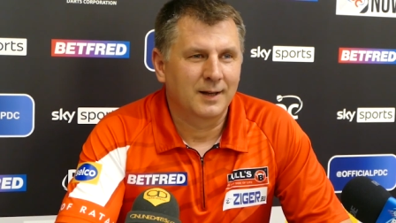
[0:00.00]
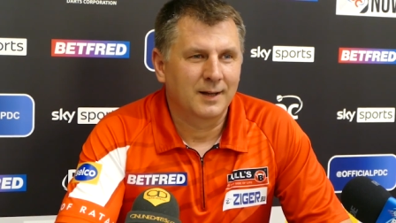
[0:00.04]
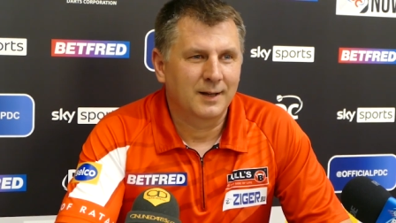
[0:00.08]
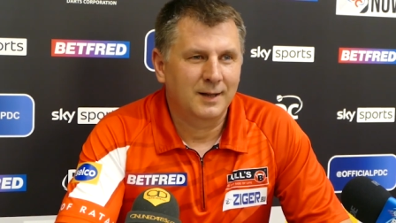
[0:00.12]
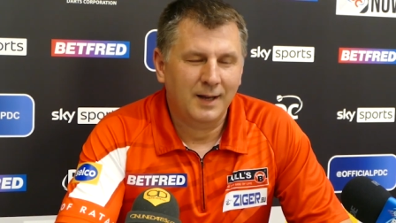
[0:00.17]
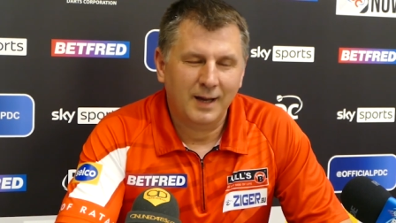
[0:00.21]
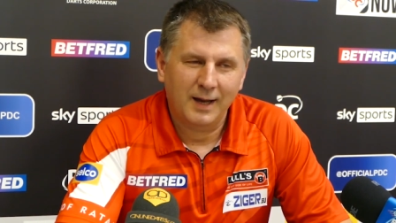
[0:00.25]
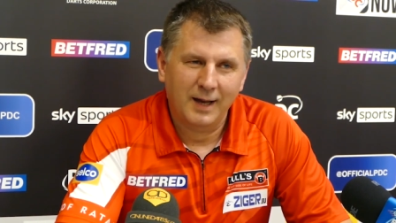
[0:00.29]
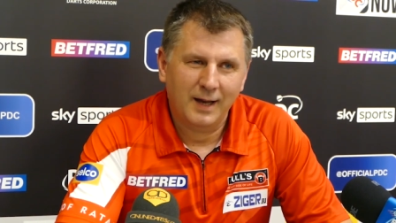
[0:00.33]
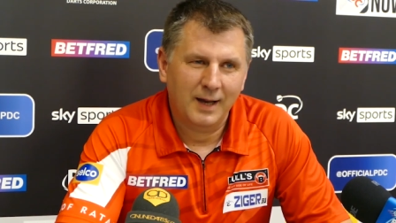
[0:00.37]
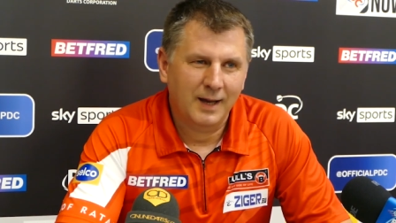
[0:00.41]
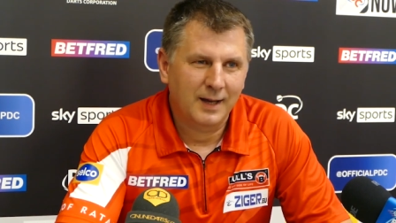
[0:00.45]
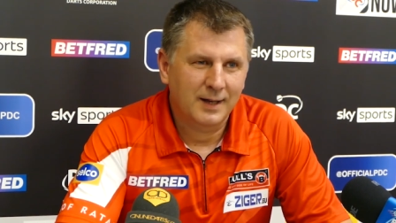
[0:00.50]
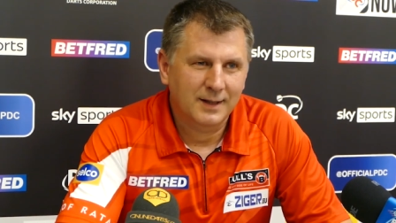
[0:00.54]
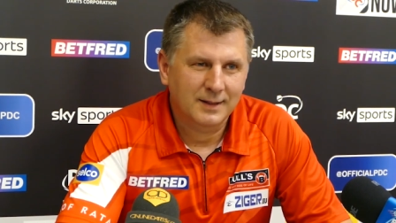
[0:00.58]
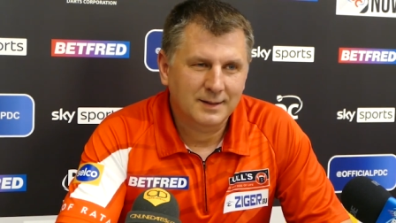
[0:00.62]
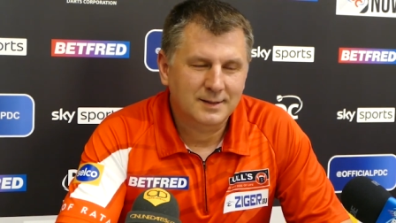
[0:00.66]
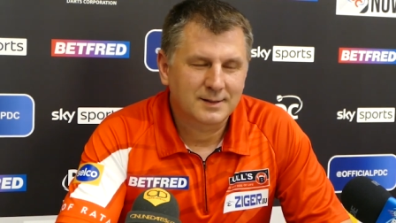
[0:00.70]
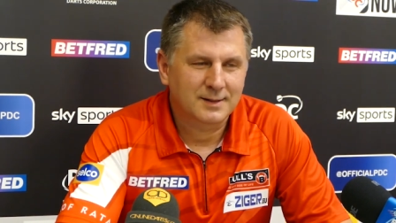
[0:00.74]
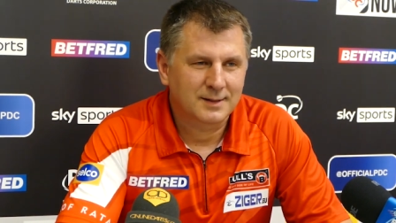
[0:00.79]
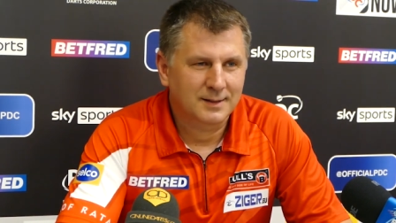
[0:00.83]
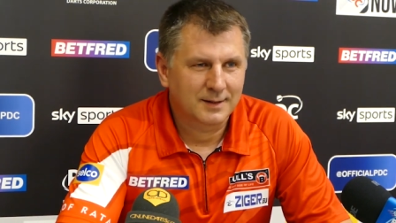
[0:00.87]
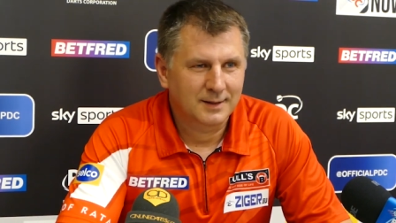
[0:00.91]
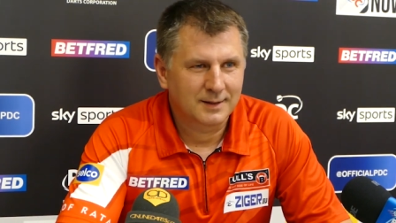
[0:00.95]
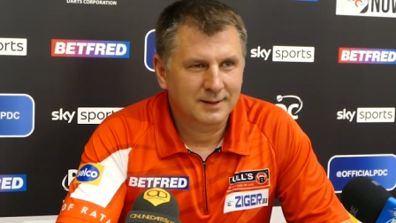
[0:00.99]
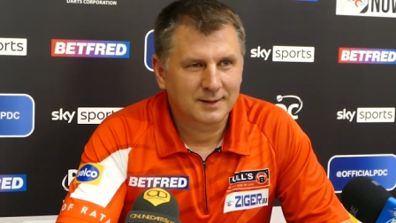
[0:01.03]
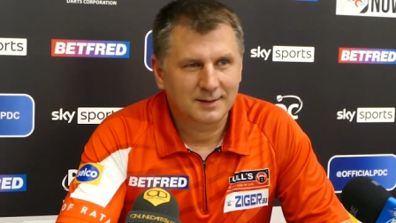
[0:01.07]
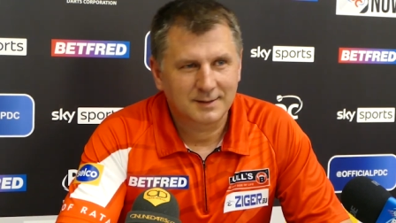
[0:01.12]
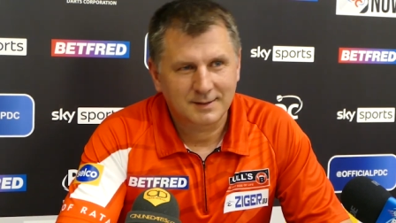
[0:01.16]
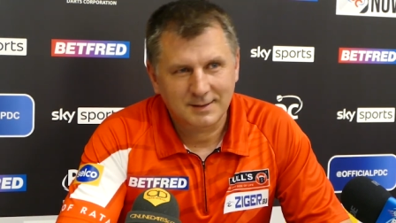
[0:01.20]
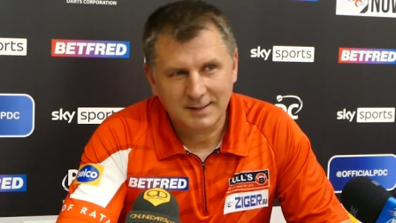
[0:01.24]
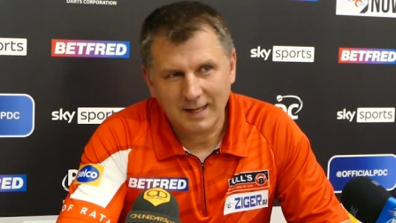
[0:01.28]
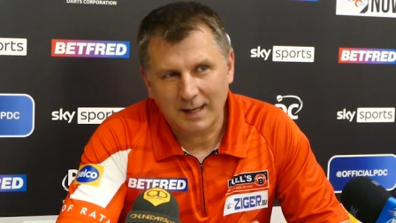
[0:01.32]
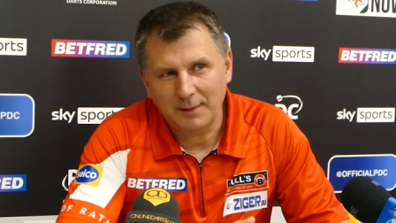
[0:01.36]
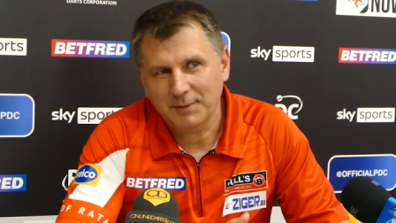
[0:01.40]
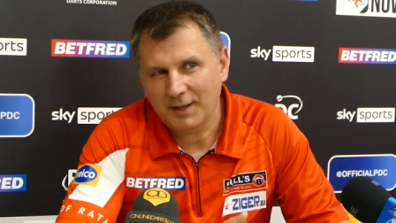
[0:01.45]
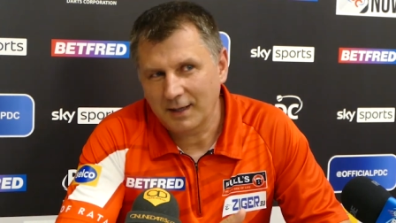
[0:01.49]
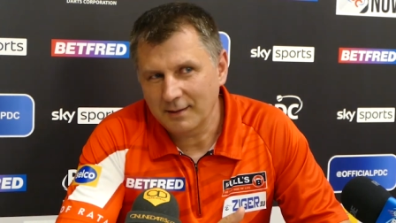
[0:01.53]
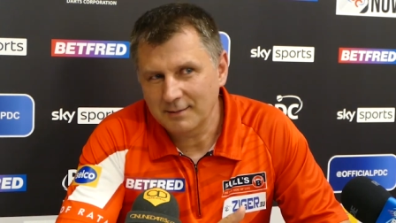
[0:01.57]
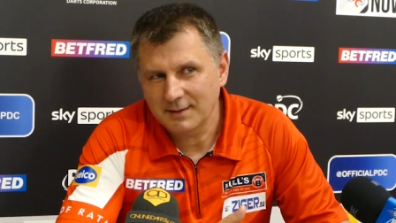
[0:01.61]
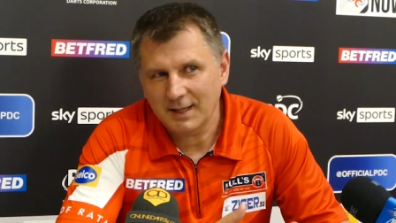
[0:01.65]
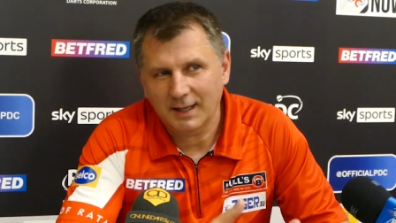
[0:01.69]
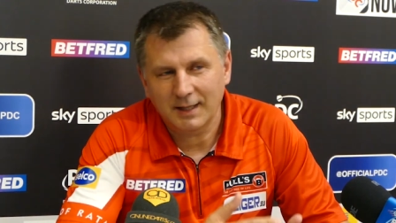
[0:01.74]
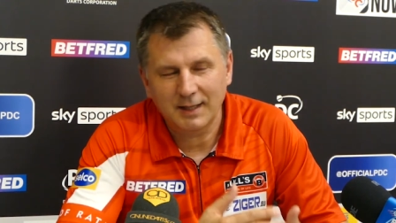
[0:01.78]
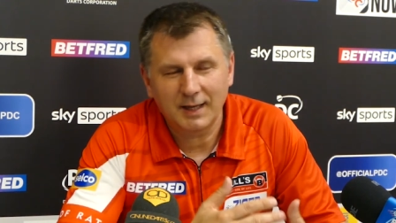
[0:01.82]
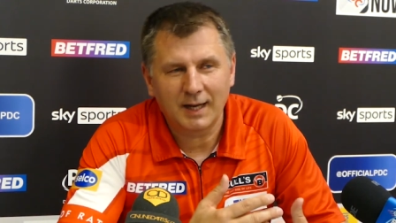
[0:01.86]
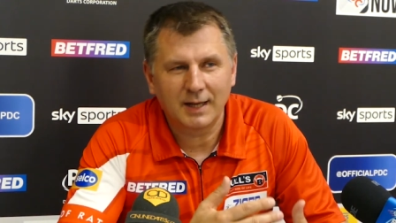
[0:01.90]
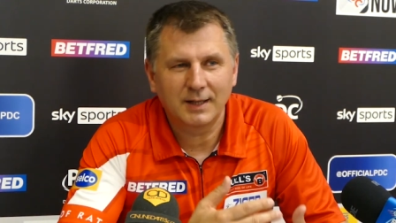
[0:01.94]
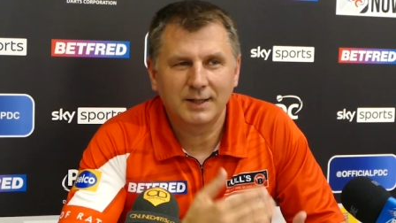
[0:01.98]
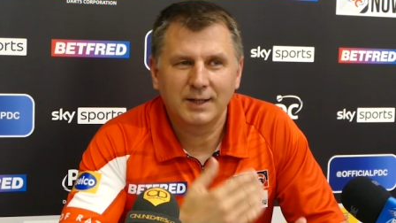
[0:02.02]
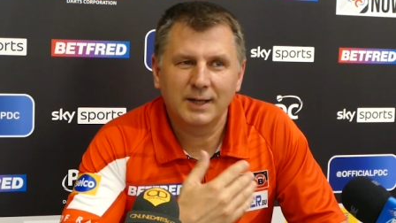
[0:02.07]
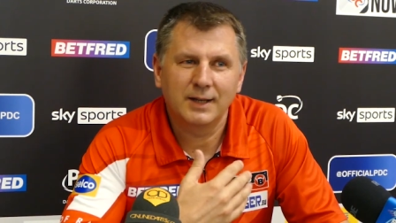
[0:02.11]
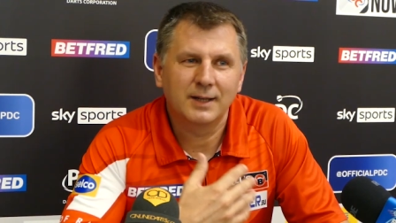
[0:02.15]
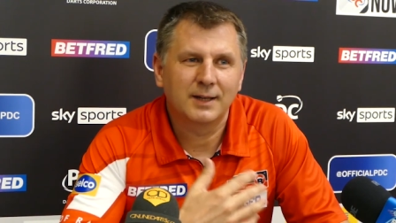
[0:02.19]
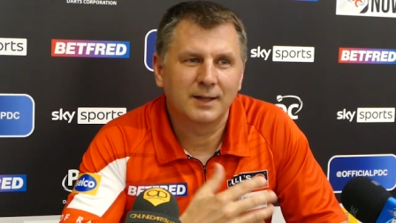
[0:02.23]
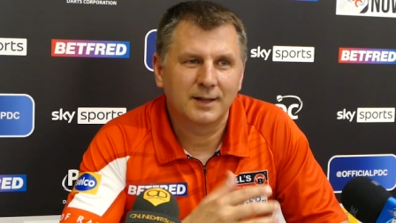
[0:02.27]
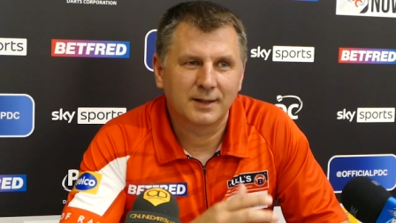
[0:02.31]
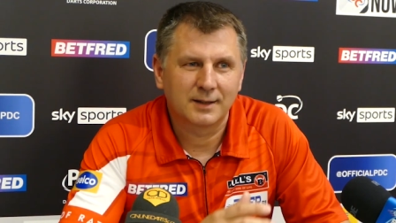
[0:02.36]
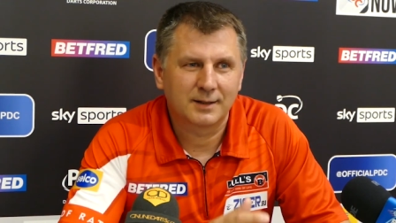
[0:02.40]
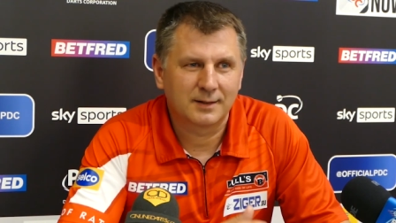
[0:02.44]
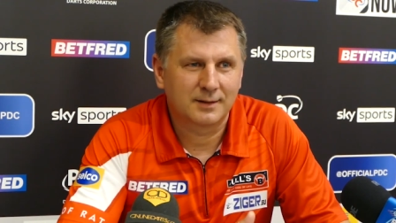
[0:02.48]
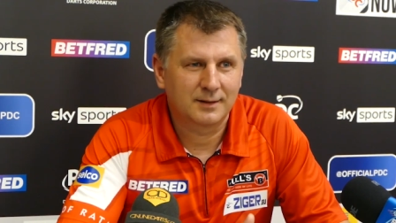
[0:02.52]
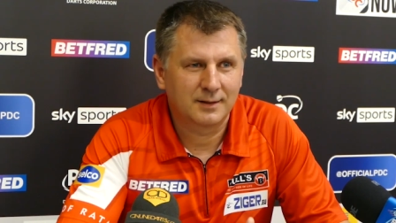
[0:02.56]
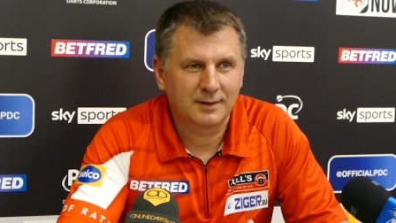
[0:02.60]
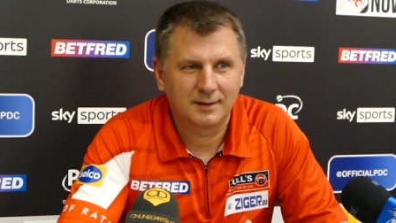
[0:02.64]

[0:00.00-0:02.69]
Yeah, it's sometimes I need it,